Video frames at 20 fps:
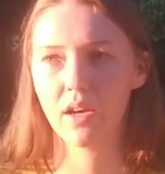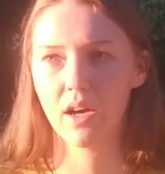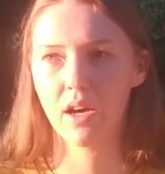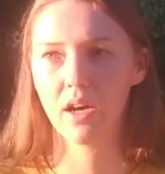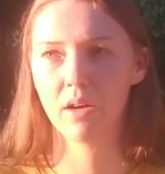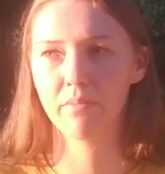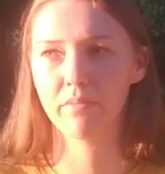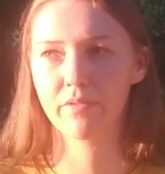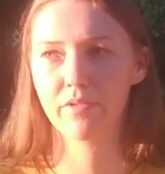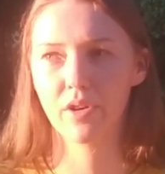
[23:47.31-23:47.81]

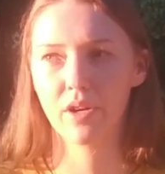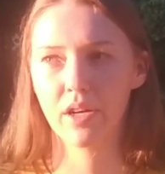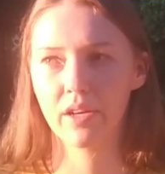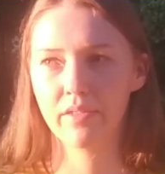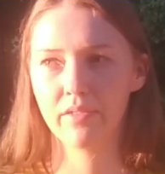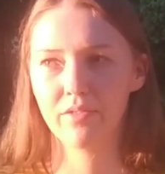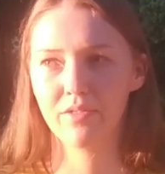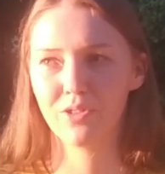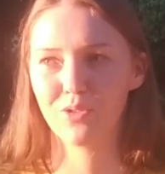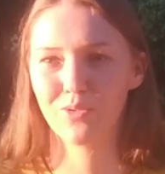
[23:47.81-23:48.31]
For
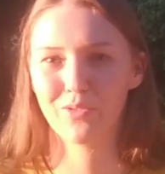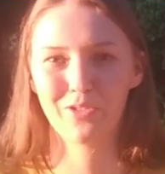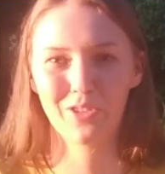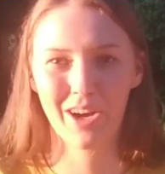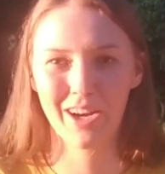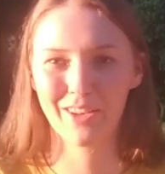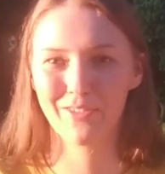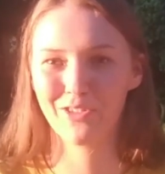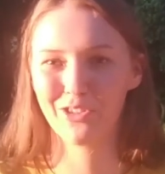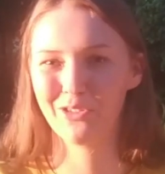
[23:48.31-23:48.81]

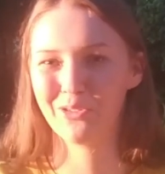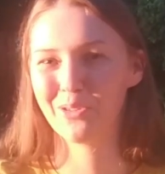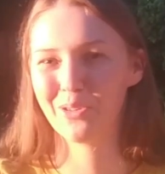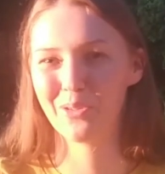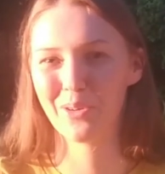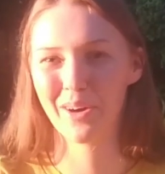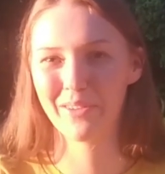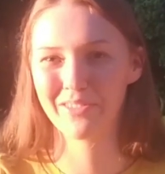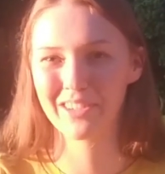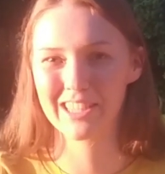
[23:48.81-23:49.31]
any of you
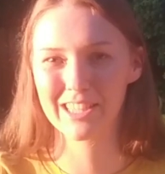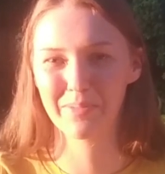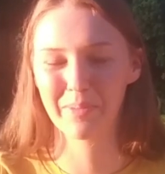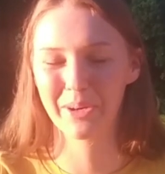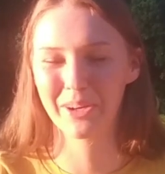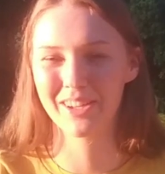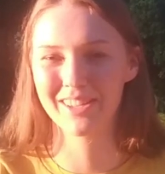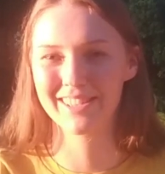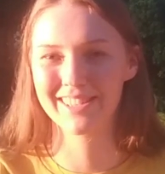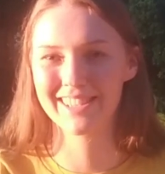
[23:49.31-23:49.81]
who have
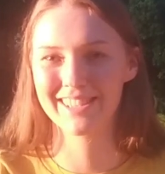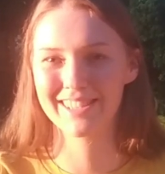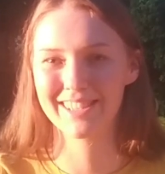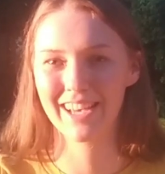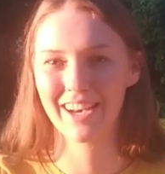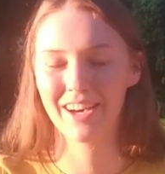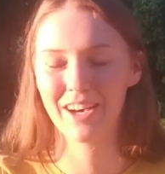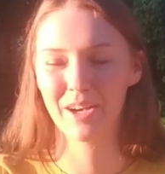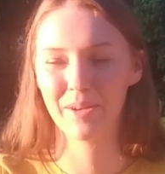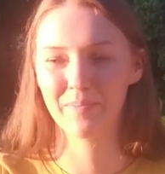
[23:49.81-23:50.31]
experienced
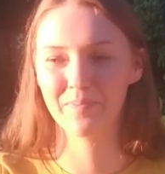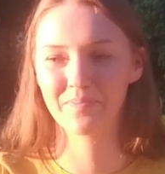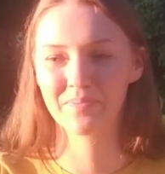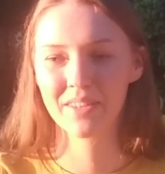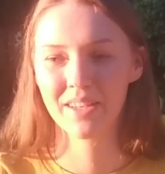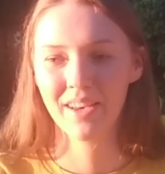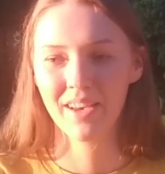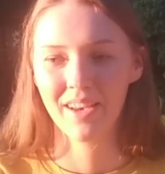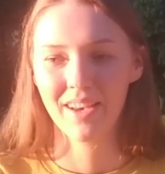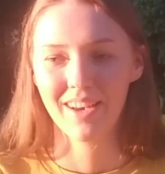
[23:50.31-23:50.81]

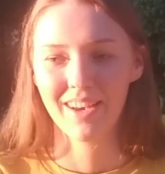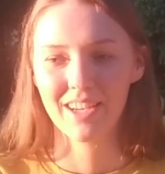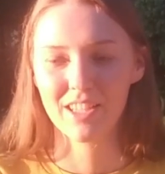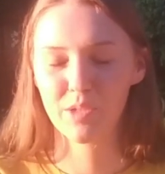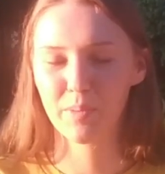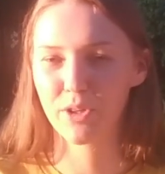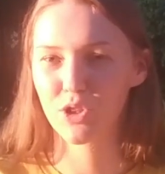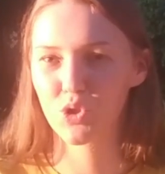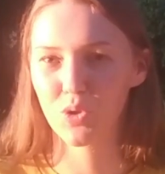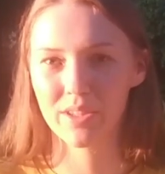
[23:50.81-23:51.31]

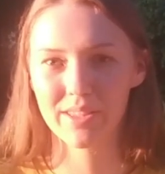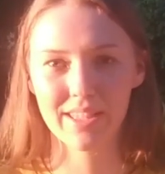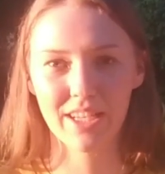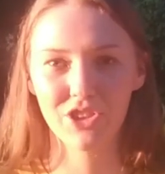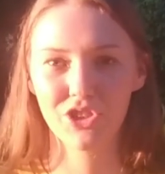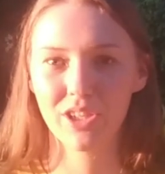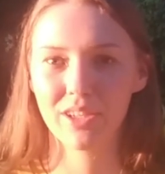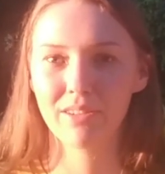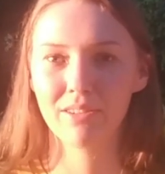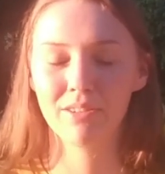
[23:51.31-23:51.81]
spiritual
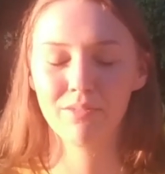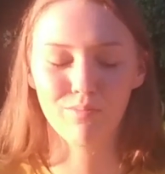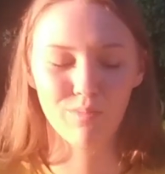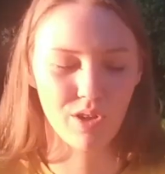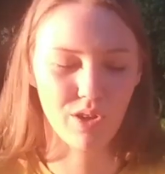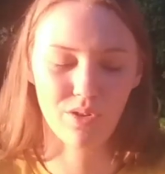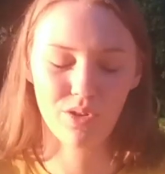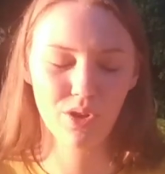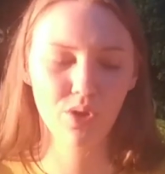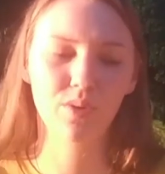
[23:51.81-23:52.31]
ascension,
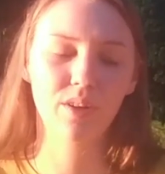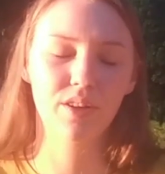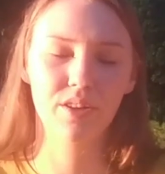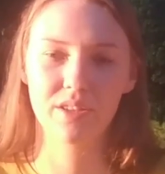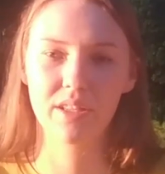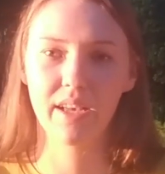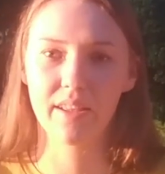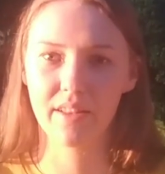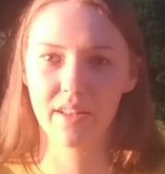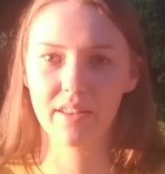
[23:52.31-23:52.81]
you
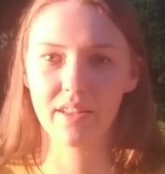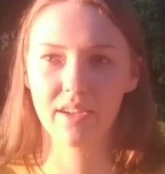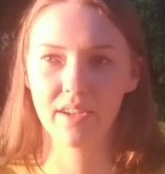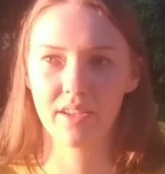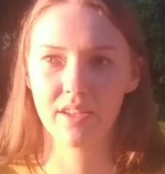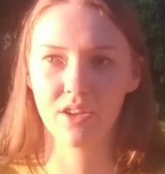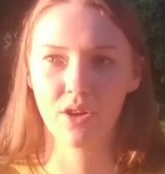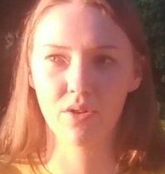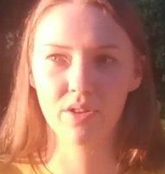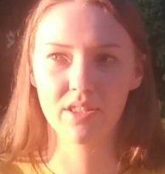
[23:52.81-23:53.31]
understand that
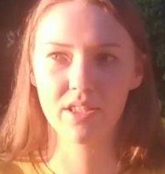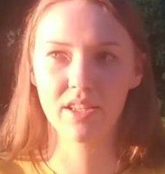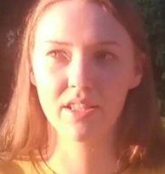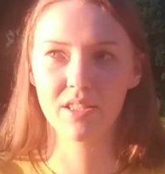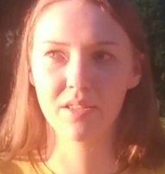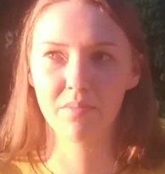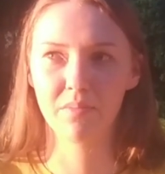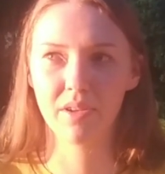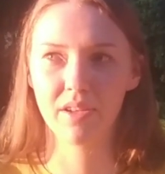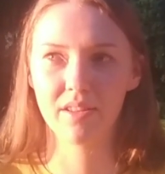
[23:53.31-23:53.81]
it's